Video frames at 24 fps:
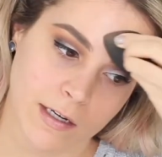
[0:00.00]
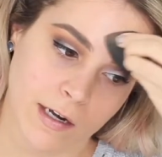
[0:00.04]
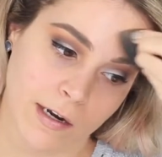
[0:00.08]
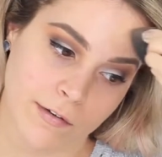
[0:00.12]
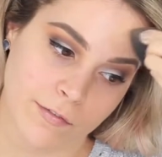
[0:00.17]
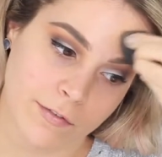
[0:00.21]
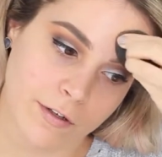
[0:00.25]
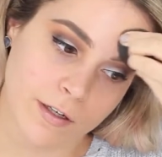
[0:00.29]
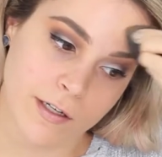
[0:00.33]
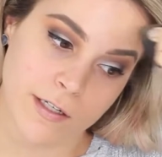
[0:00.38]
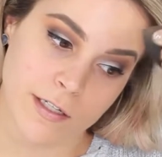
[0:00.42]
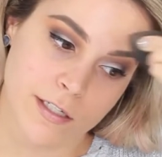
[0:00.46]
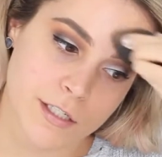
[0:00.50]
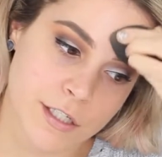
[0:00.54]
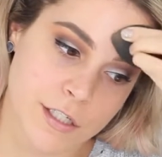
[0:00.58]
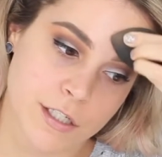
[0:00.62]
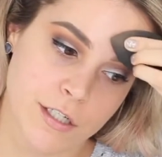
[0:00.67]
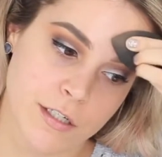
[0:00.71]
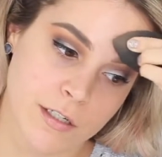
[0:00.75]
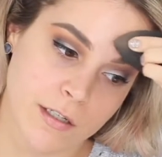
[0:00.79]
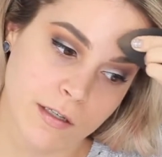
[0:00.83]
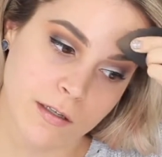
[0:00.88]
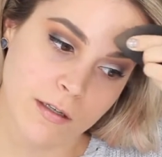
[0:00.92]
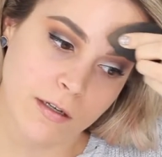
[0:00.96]

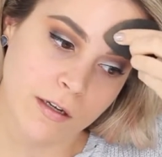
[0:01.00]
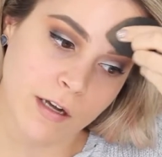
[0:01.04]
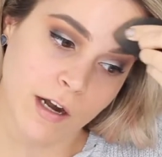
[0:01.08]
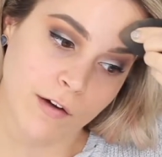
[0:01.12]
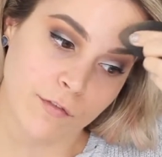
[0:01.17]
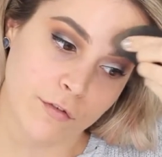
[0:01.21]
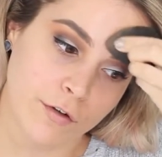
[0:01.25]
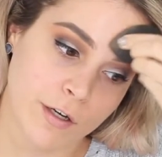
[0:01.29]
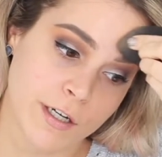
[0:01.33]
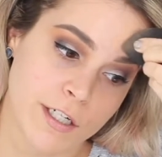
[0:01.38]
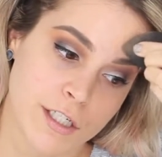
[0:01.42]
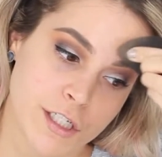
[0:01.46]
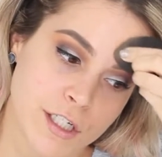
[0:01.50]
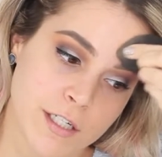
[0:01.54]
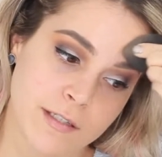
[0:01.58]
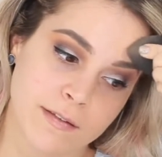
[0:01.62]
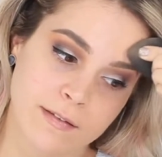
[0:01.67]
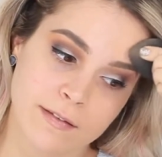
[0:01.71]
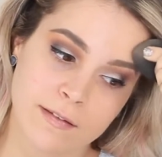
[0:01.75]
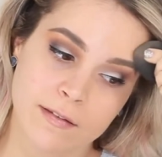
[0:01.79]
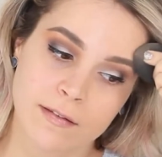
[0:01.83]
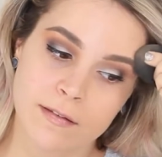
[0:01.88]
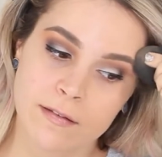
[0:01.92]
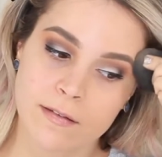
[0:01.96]

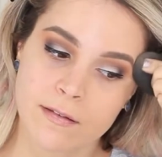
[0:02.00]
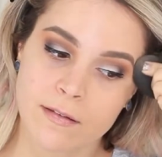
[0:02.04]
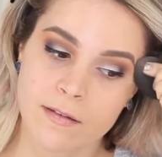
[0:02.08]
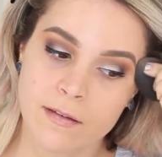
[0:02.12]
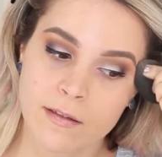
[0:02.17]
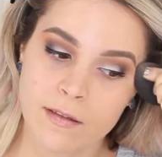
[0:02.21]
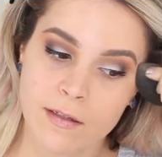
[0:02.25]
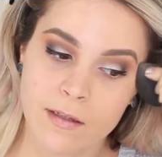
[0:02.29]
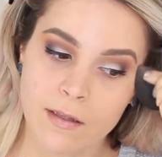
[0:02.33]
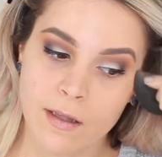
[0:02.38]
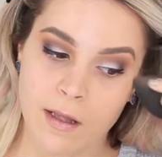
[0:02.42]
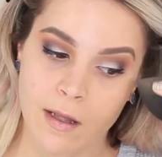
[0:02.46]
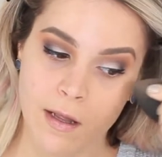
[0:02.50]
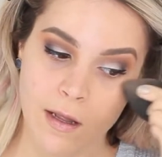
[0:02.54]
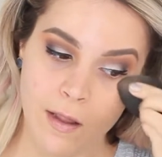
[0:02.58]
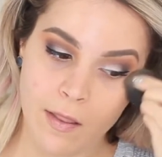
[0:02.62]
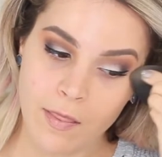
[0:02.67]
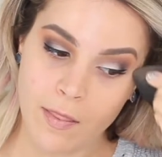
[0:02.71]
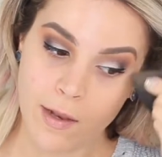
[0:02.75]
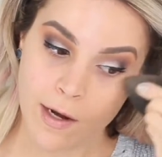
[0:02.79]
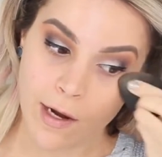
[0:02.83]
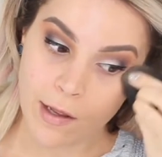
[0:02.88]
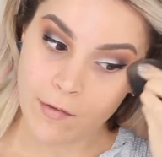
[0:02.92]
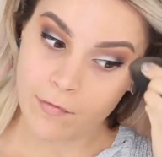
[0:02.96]
coverages
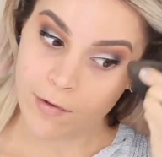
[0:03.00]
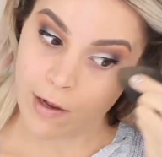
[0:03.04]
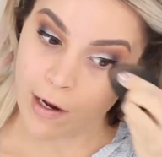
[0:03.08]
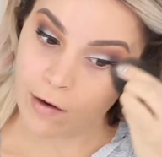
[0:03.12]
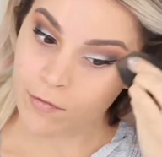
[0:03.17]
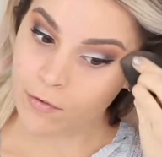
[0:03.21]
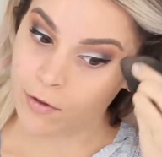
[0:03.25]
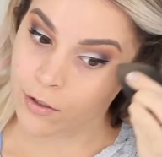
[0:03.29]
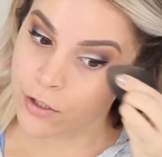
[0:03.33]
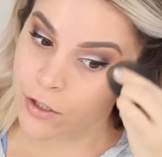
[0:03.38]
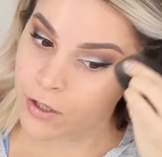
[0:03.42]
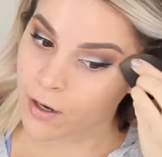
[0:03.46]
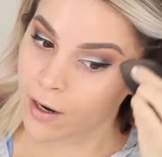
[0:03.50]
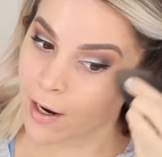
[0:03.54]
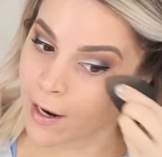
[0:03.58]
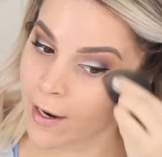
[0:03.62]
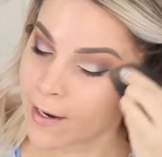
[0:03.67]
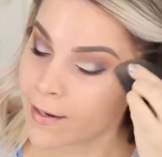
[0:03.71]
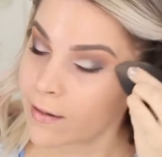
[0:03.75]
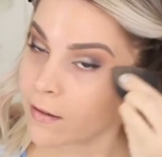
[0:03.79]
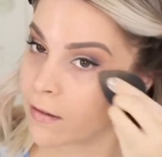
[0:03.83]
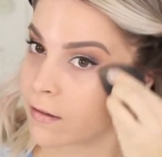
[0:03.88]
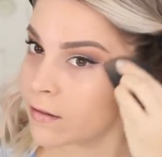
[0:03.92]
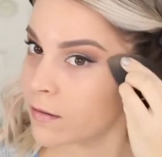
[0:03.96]
that I've ever
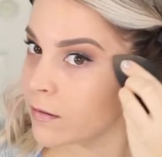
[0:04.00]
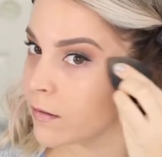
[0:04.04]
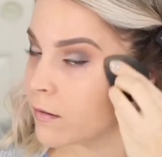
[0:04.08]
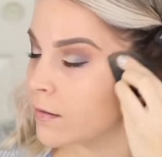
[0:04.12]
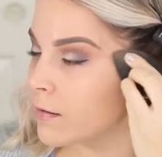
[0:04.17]
tried